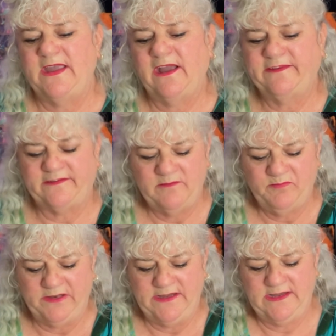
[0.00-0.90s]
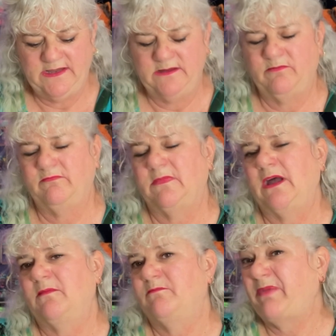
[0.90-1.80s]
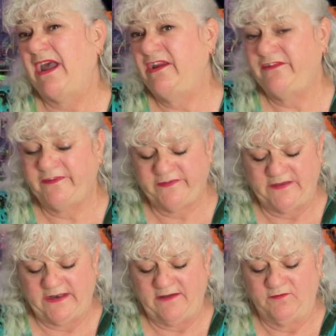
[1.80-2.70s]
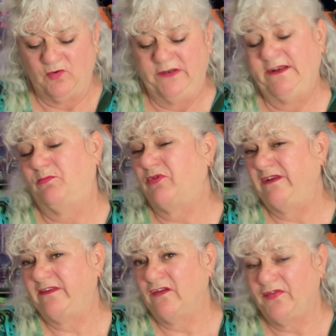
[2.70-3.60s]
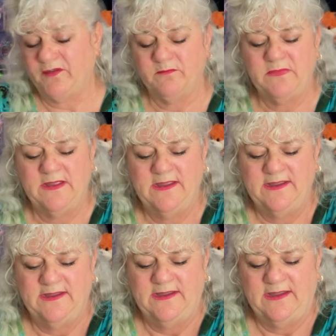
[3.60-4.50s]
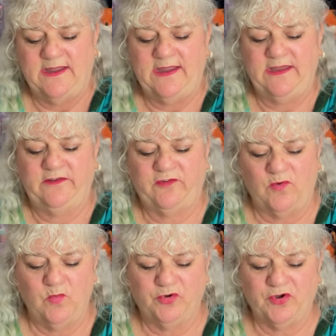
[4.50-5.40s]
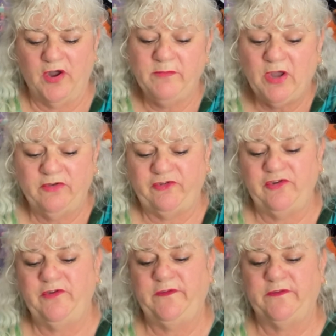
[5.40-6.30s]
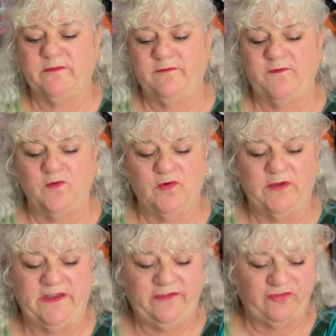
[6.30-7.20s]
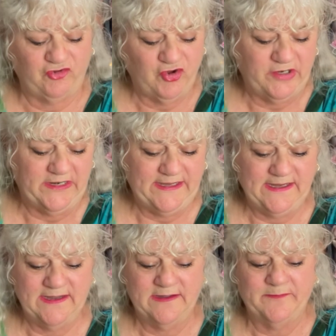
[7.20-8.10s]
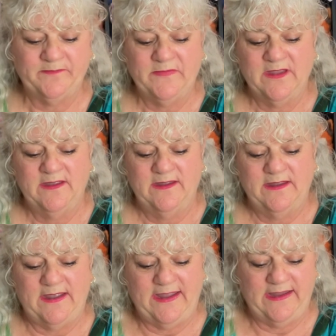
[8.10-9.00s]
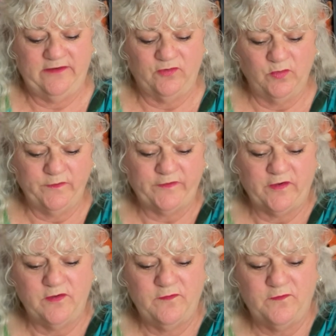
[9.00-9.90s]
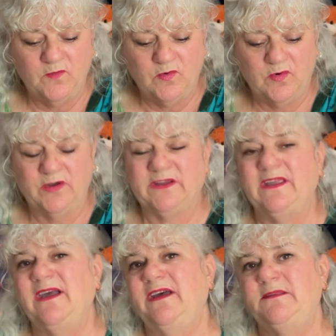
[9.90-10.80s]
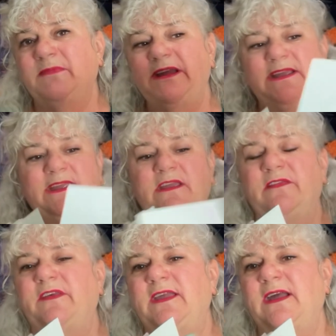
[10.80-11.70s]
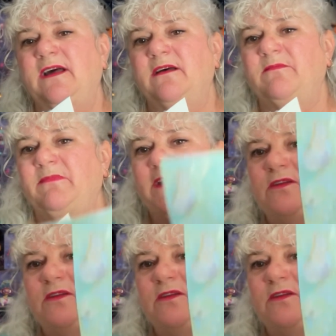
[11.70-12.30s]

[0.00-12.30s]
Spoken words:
simply pages that have got little prints on them. And what I'm going to use them for is journaling, and also for card making. They make